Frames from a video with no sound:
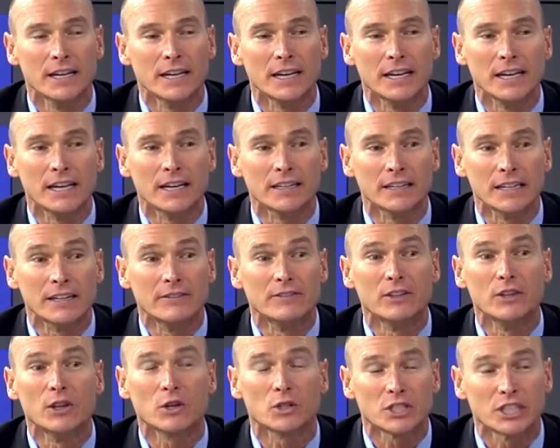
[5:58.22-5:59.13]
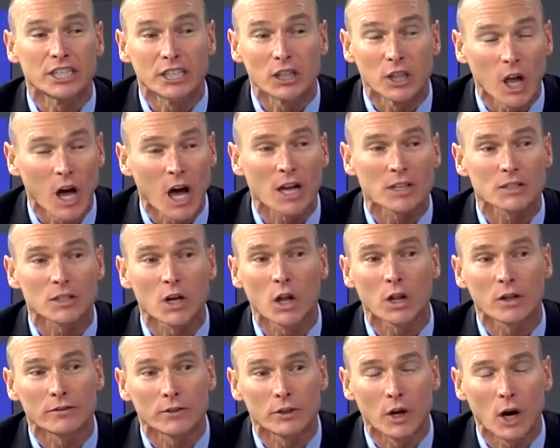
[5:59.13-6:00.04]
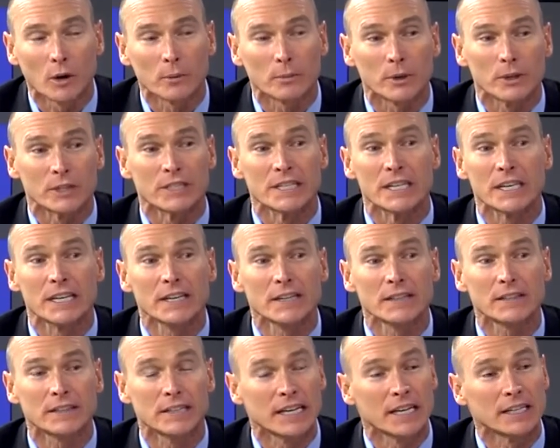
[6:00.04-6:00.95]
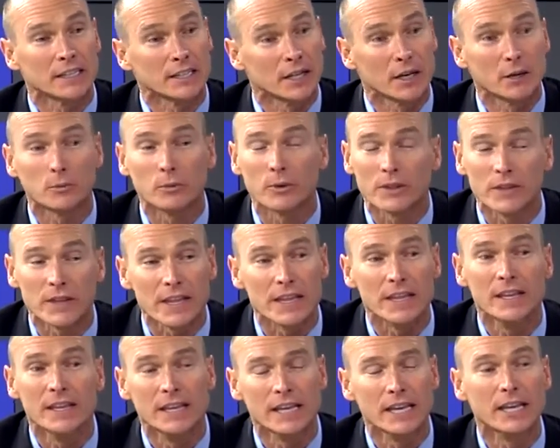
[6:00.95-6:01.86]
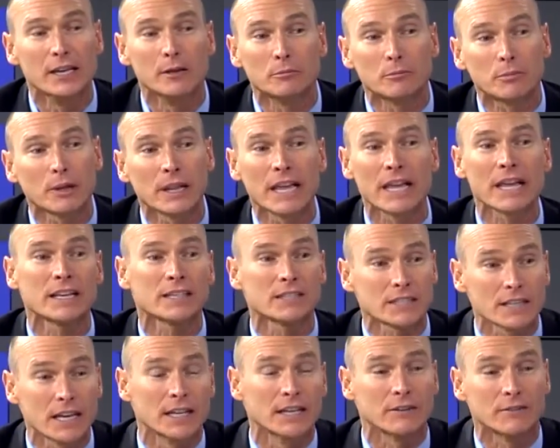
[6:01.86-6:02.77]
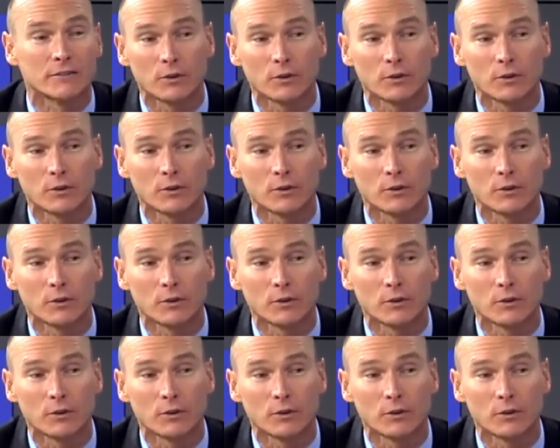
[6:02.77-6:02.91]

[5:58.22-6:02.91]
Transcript: And even though she lost all of her upper teeth and ended up with implants and a